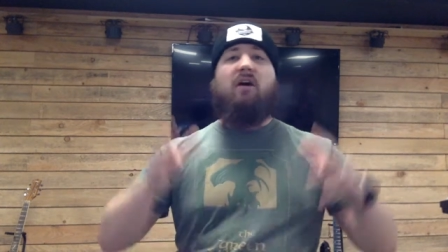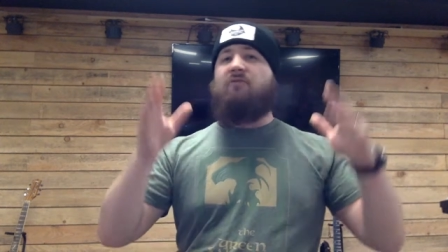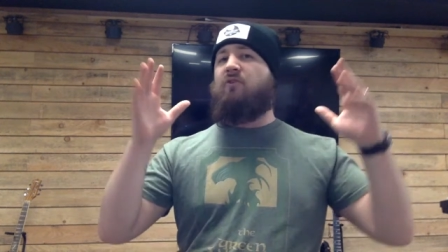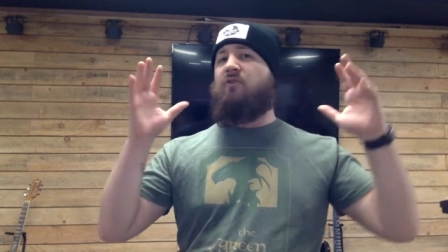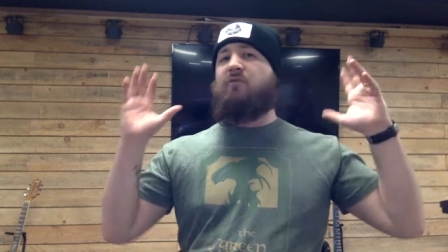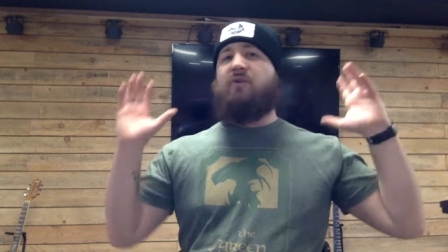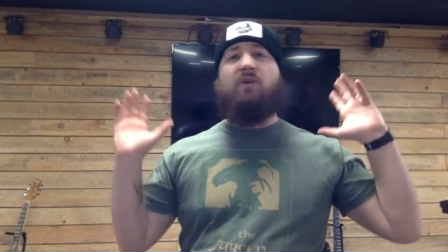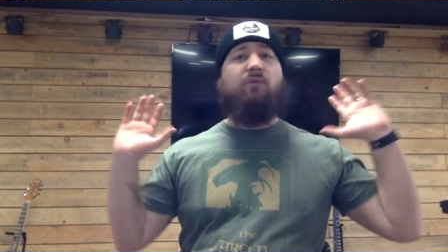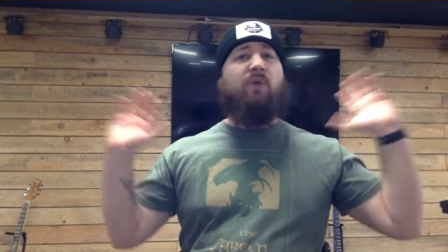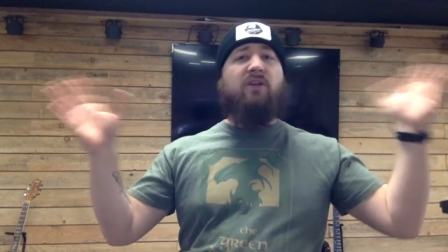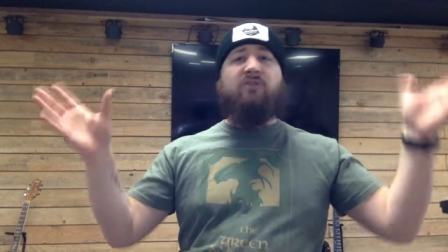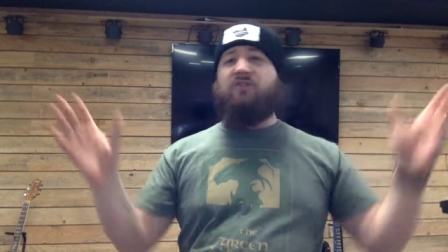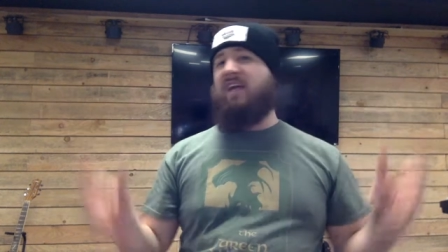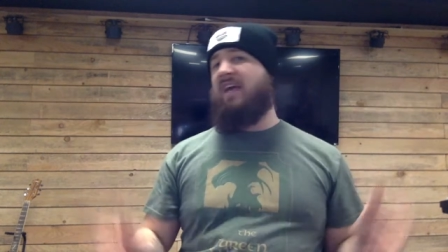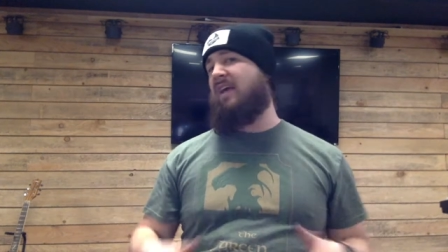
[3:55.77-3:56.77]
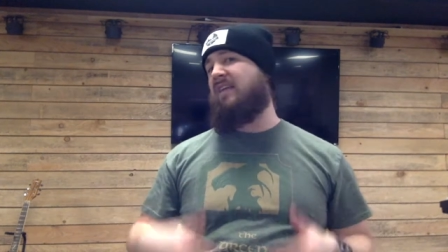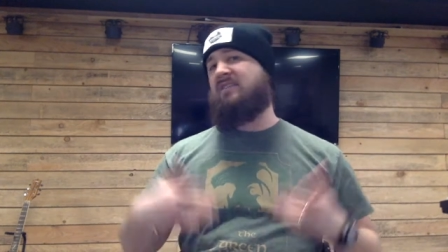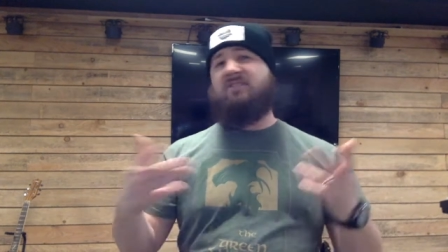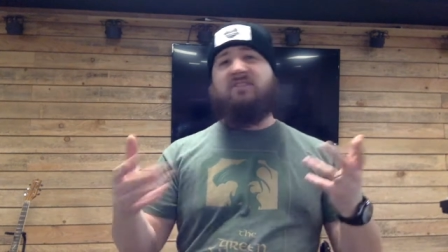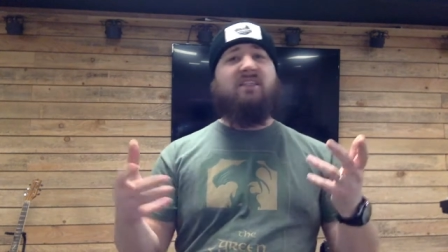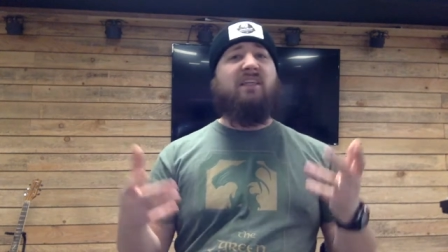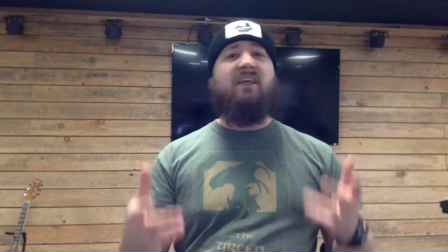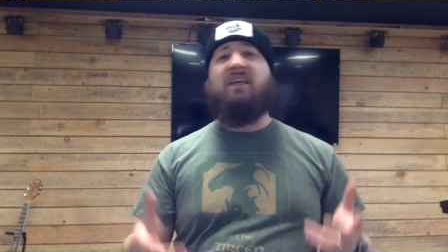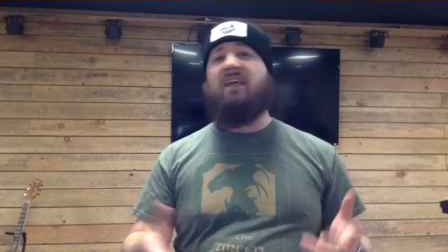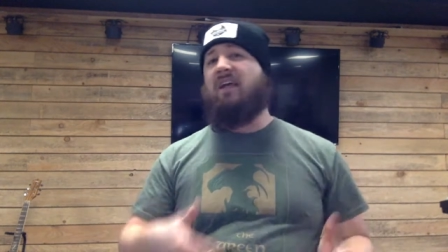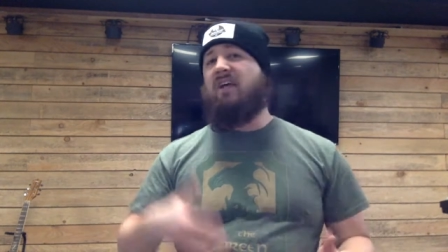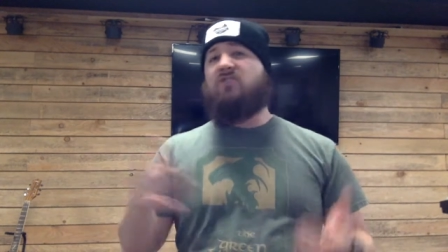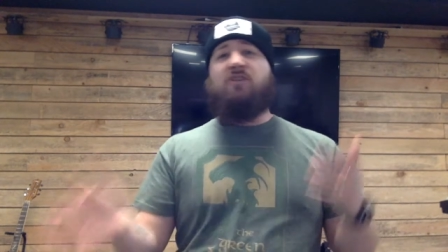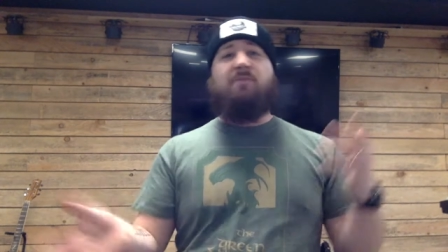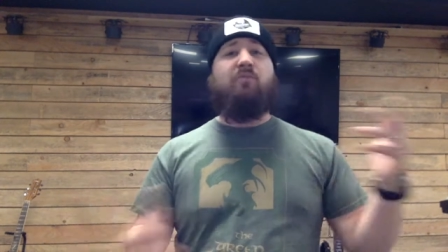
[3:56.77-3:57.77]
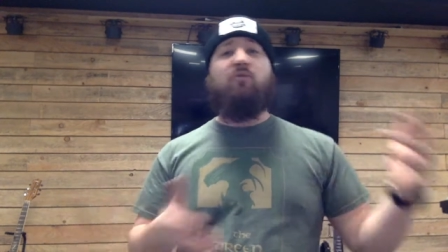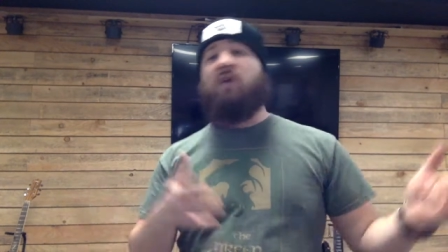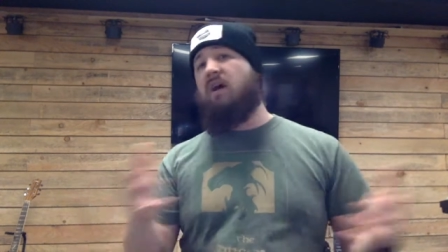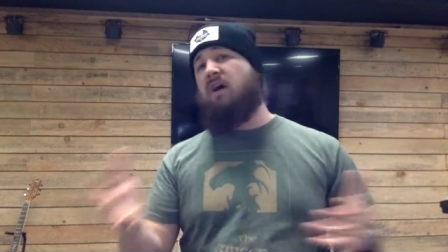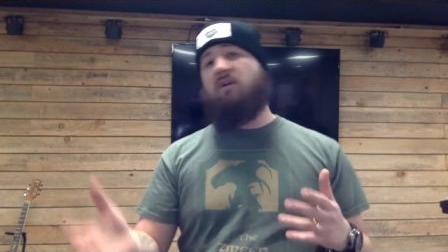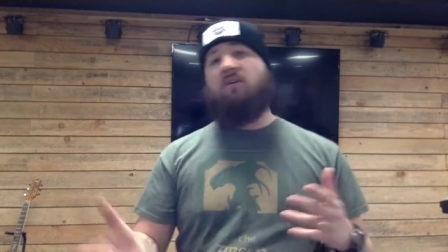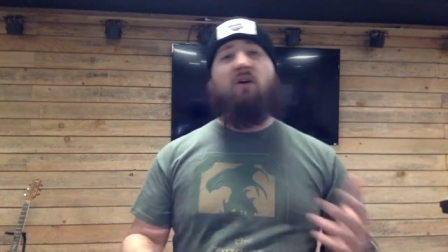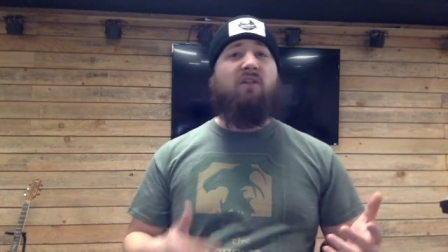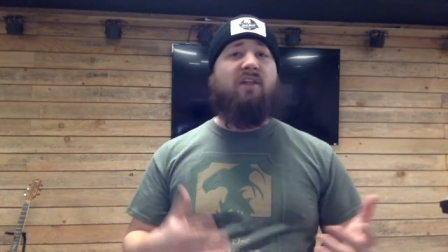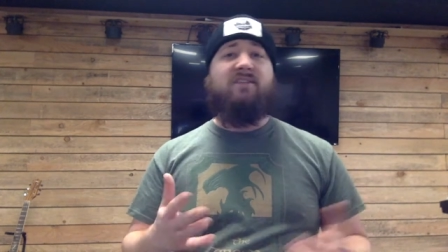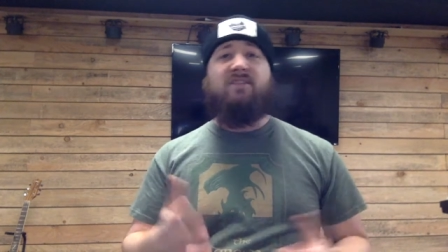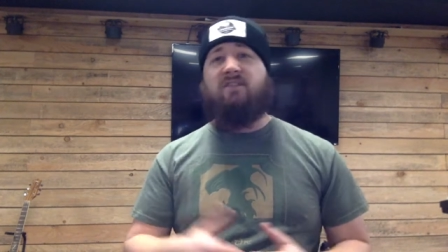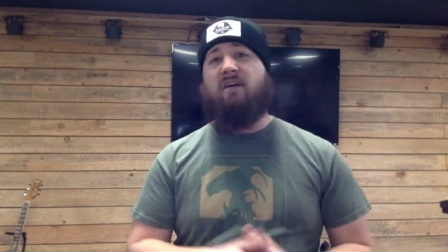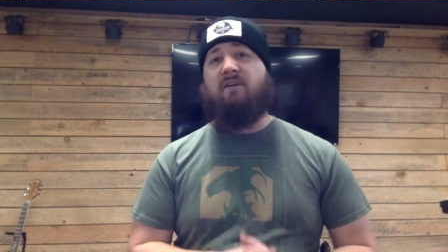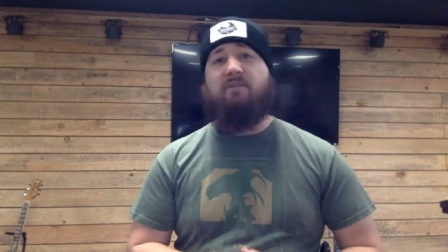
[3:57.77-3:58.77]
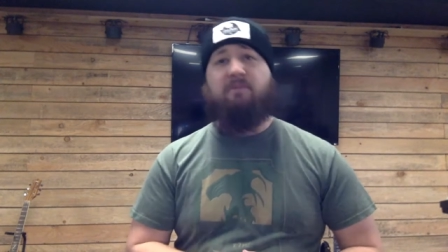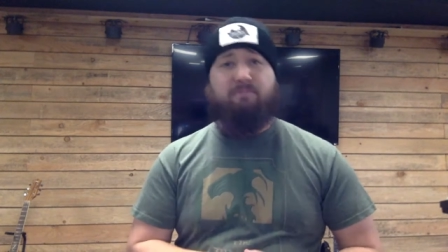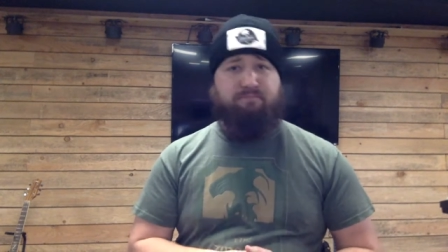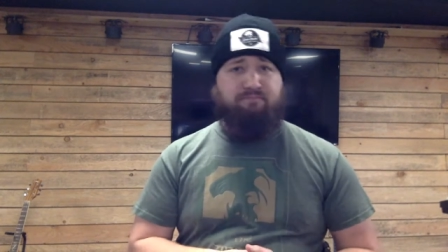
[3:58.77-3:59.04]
Feel free to raise your hand, sing, jump around, all that stuff.